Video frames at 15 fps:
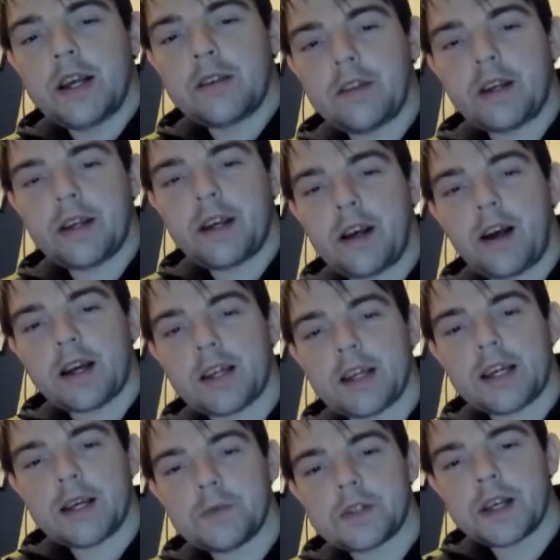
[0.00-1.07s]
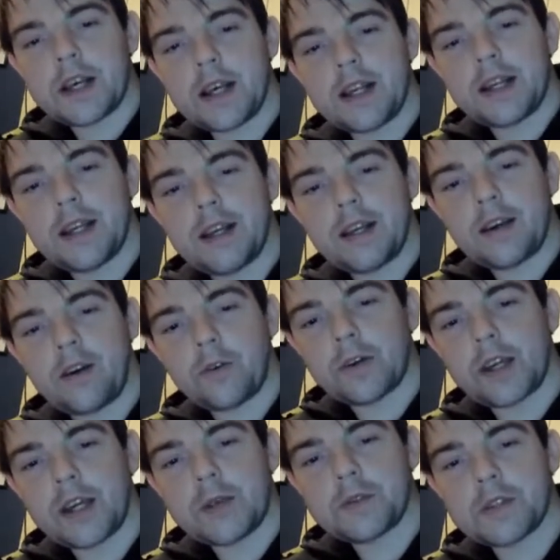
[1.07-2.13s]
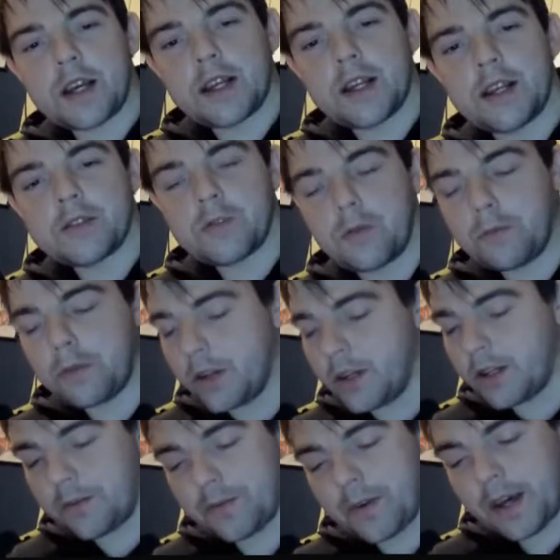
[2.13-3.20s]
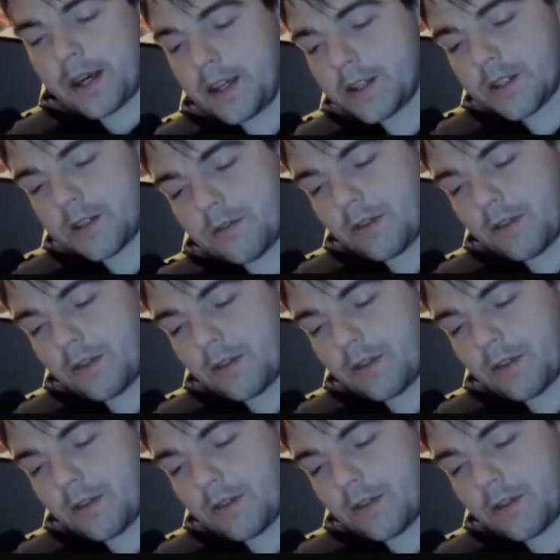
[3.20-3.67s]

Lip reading: Like, I keep saying it. I'll keep saying it till I'm blue in the face.